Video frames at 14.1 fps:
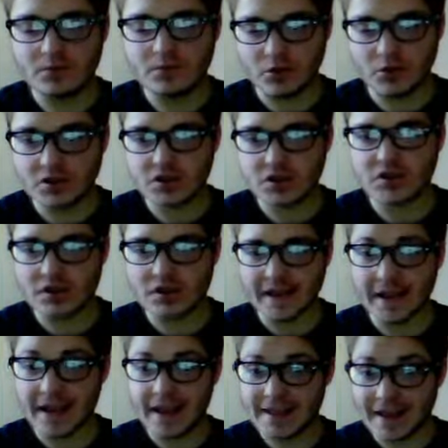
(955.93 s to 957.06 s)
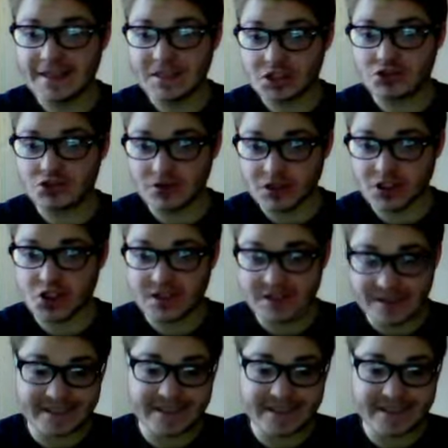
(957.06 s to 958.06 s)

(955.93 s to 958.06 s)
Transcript: those nice Christians